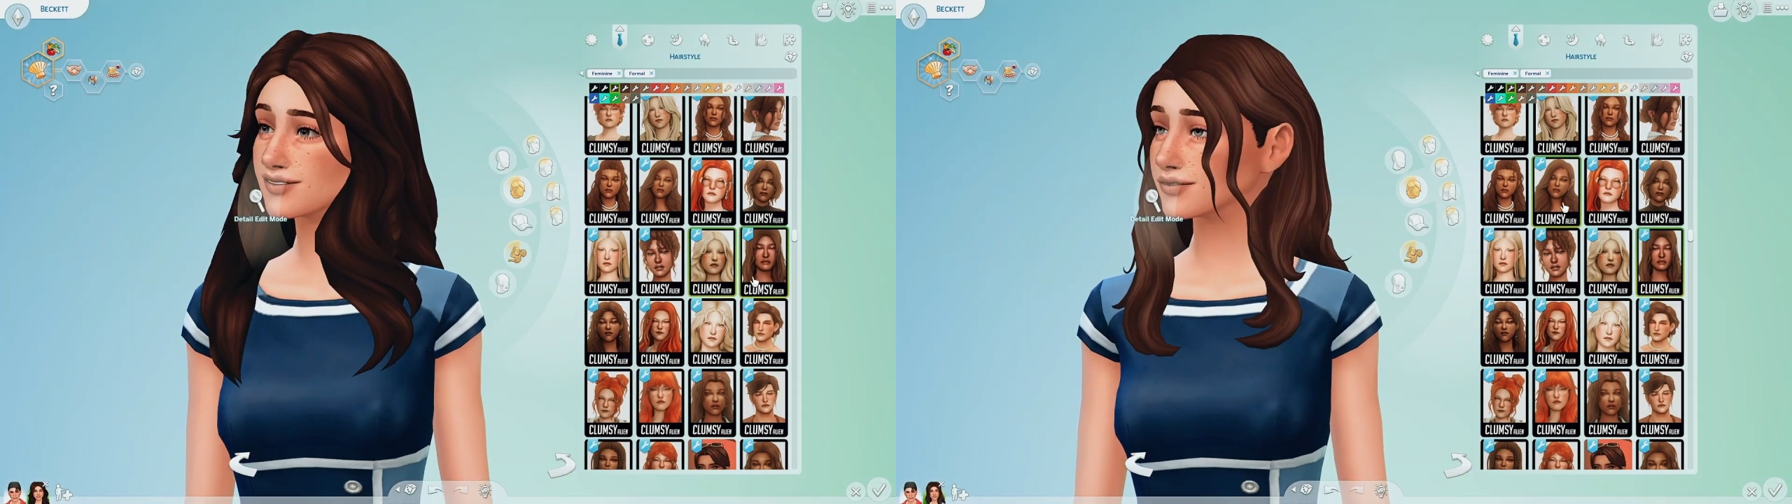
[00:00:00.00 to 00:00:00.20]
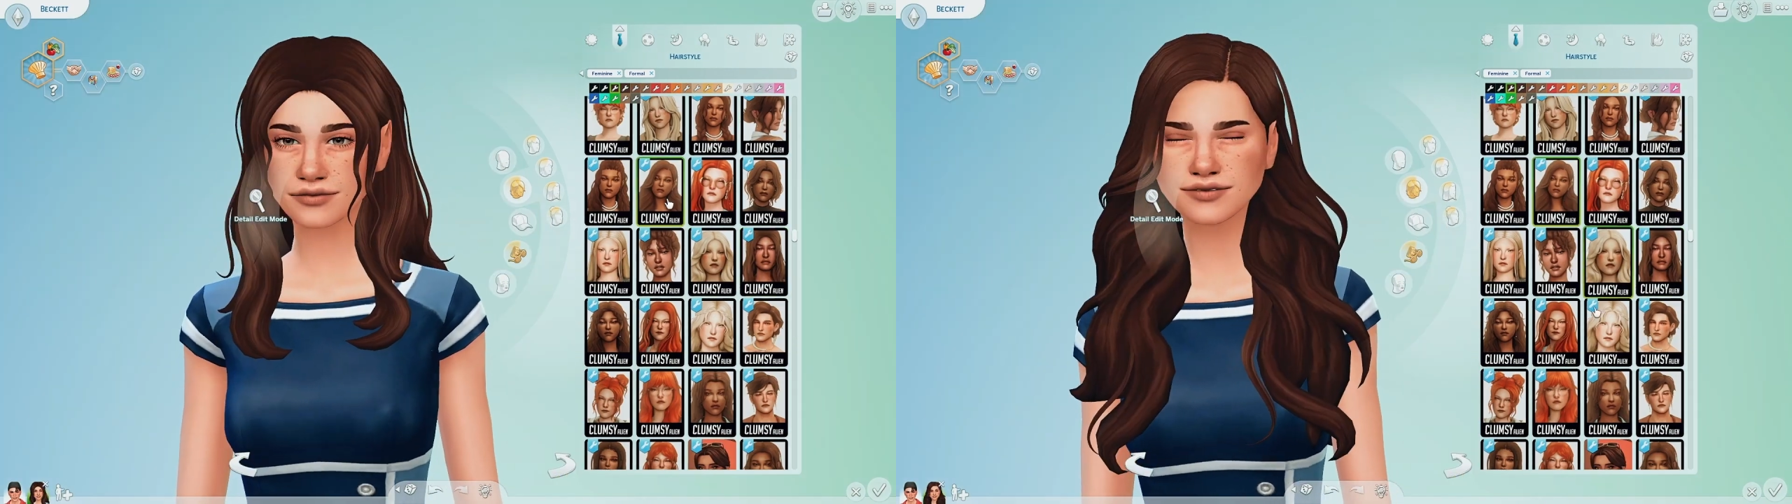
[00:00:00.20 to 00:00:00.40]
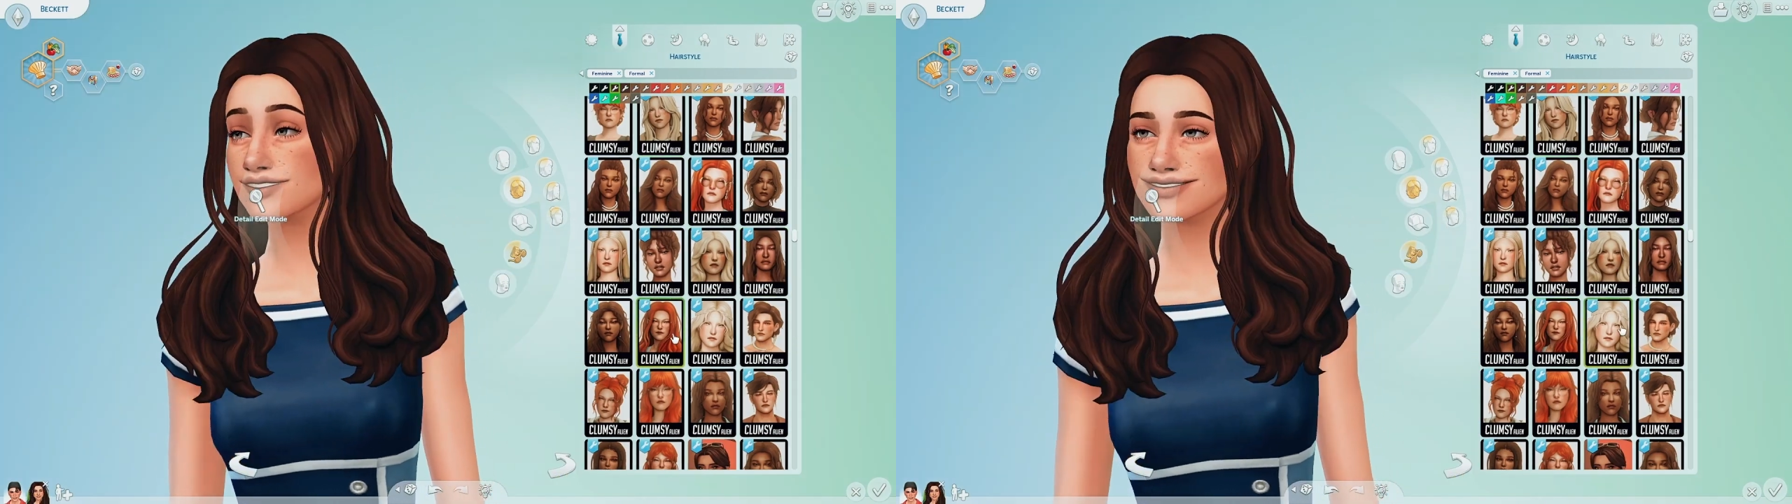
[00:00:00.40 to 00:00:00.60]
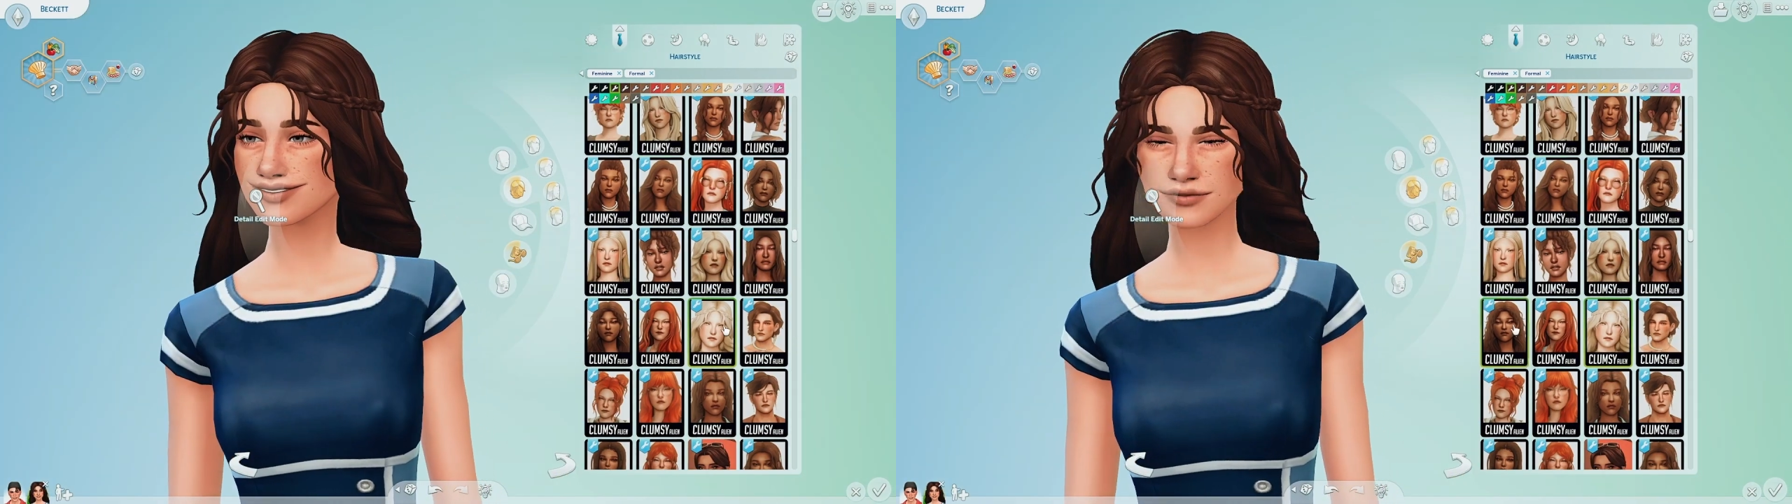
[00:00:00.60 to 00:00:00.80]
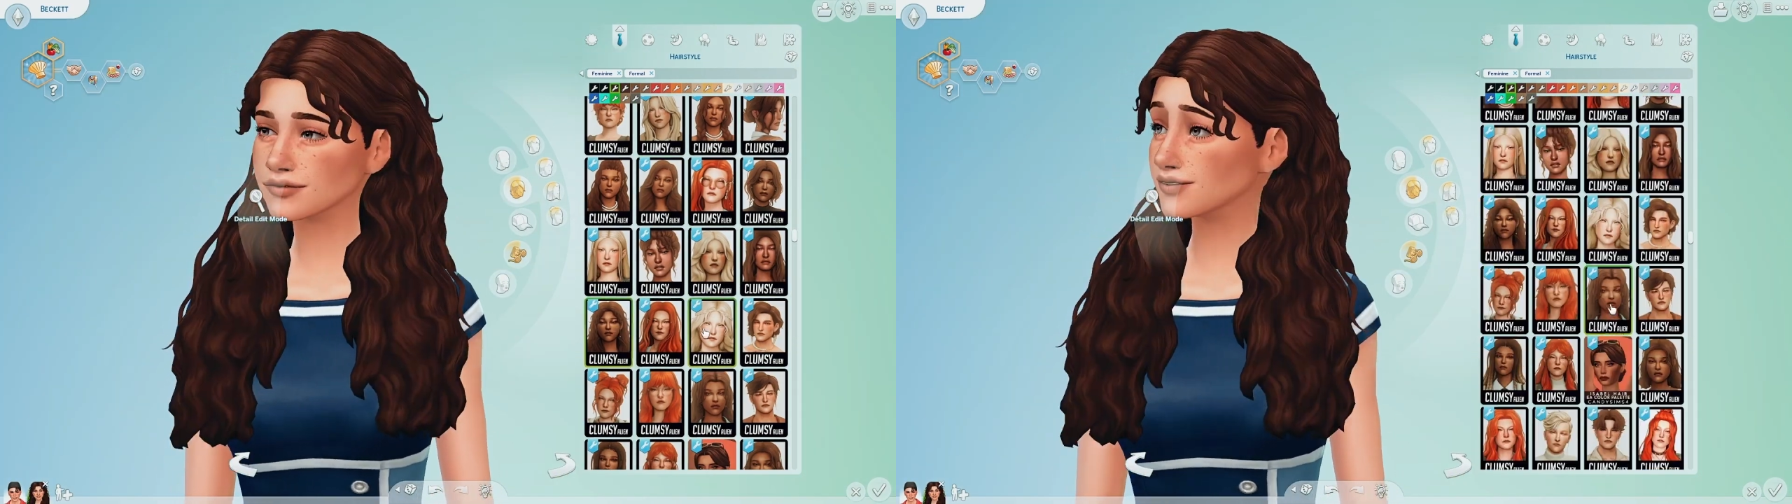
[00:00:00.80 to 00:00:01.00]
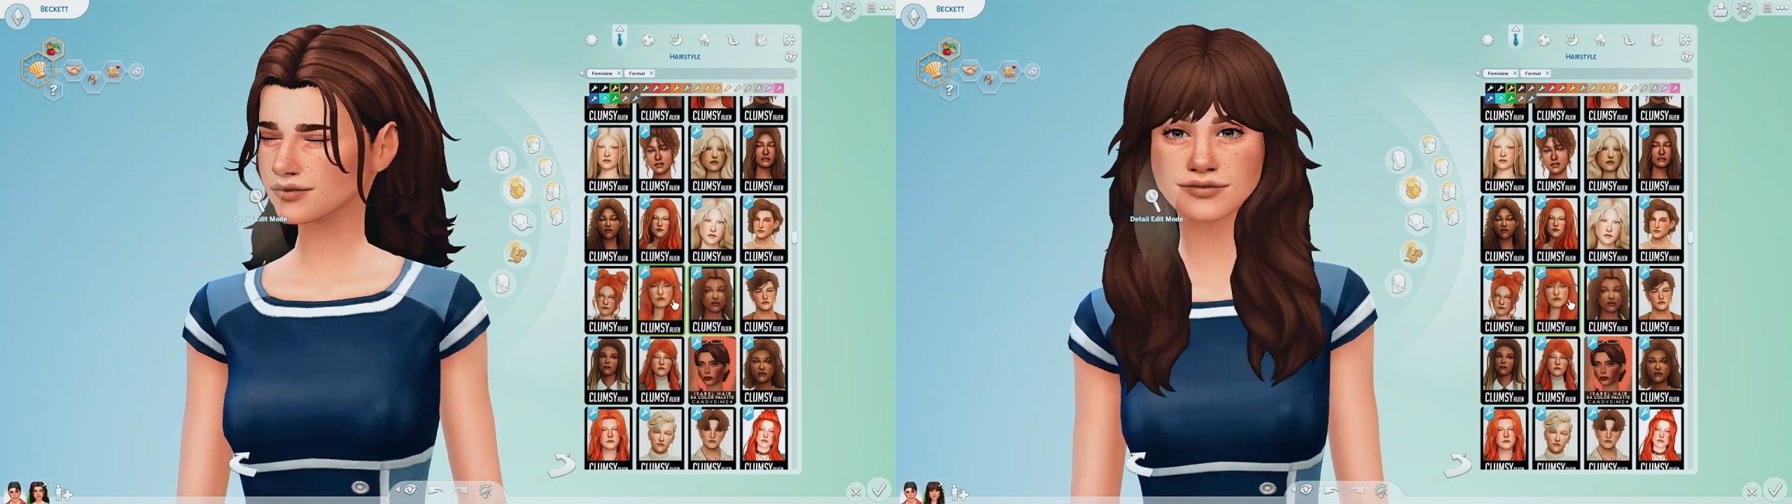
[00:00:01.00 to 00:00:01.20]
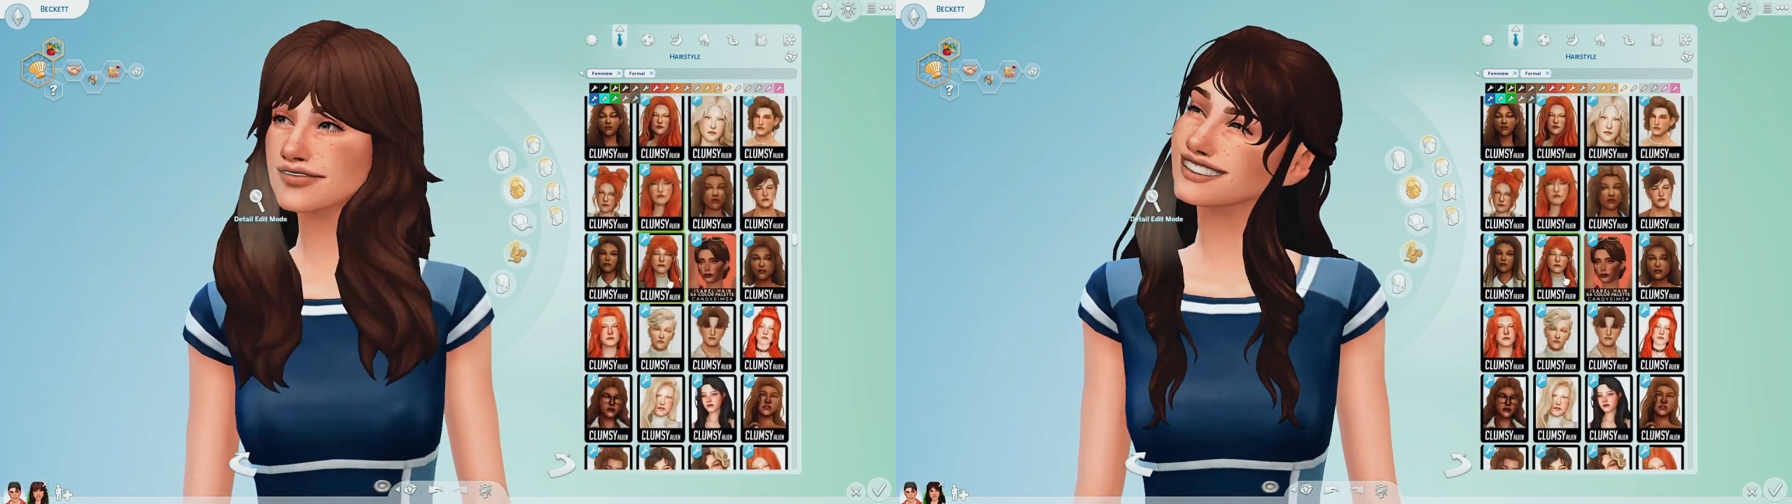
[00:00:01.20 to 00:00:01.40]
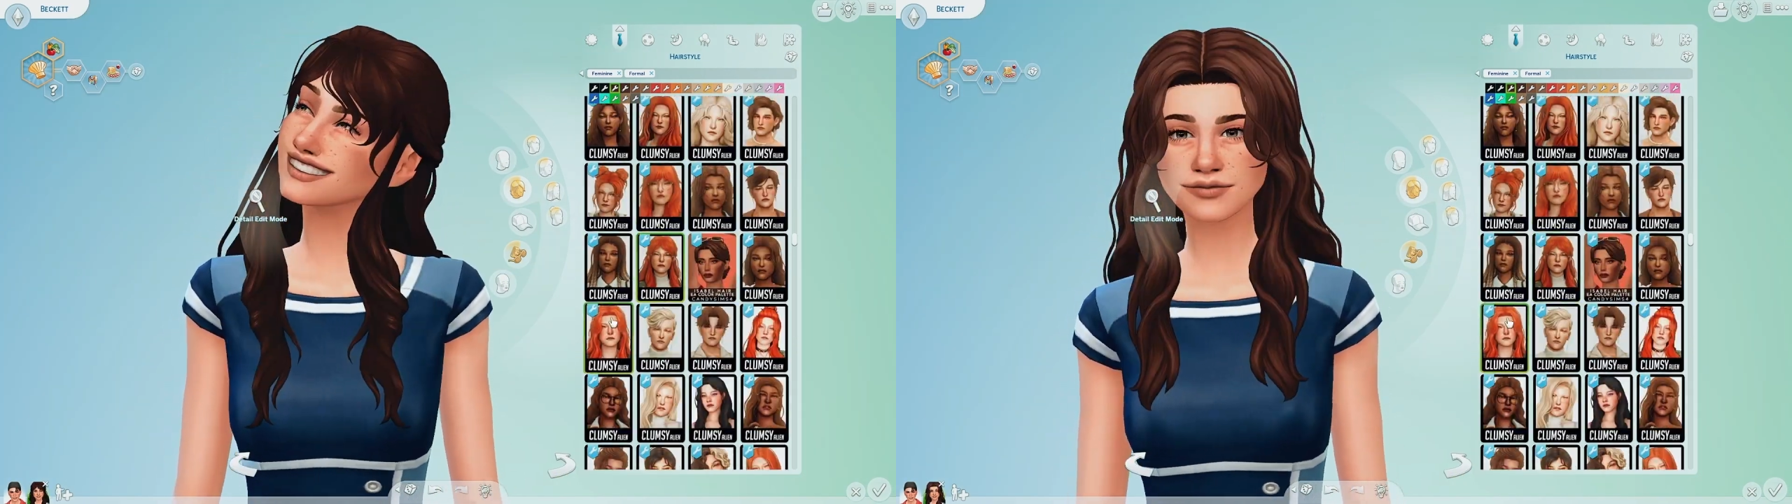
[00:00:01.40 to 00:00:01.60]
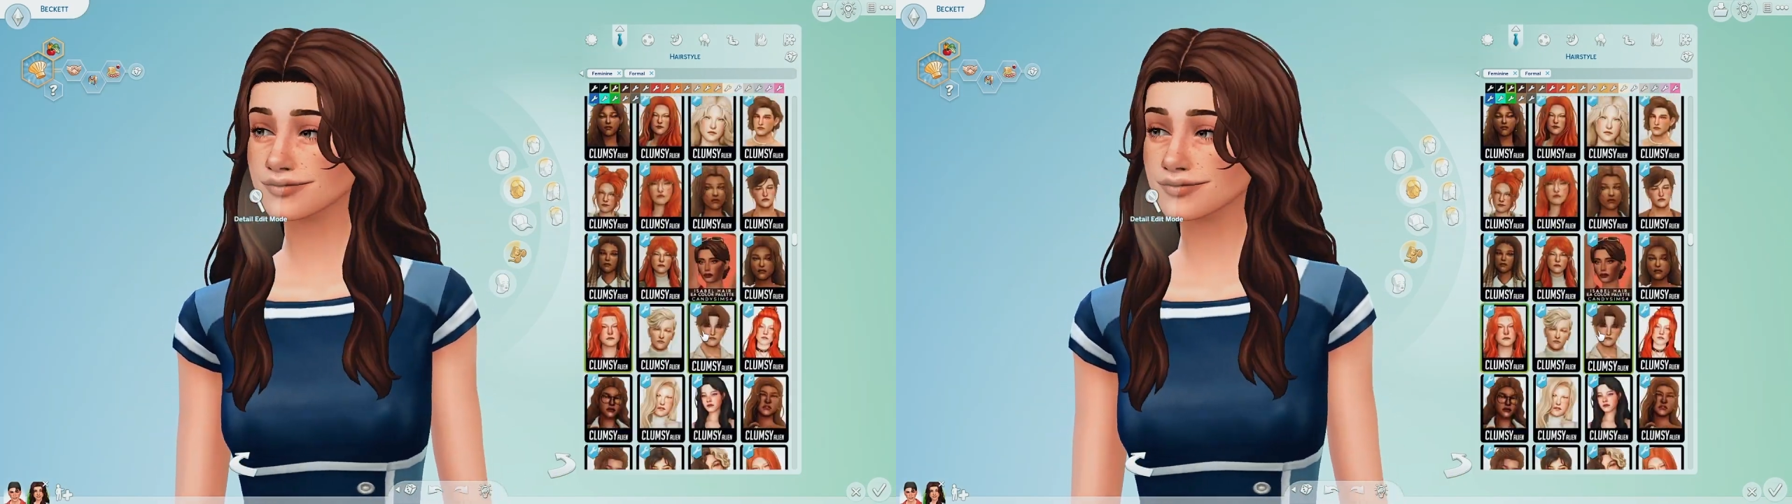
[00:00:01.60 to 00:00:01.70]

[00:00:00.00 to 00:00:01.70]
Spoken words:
know, but I will have him